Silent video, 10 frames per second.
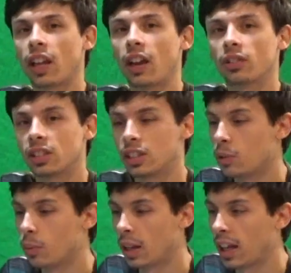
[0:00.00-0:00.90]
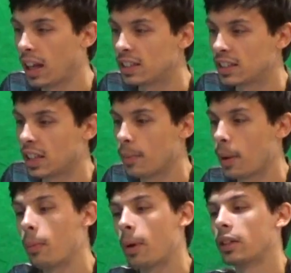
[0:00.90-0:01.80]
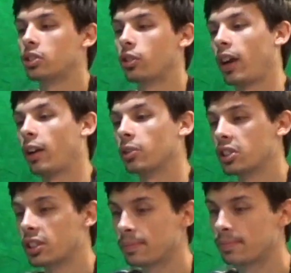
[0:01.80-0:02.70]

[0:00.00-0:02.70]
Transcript: out to see what I had to say about Monster House.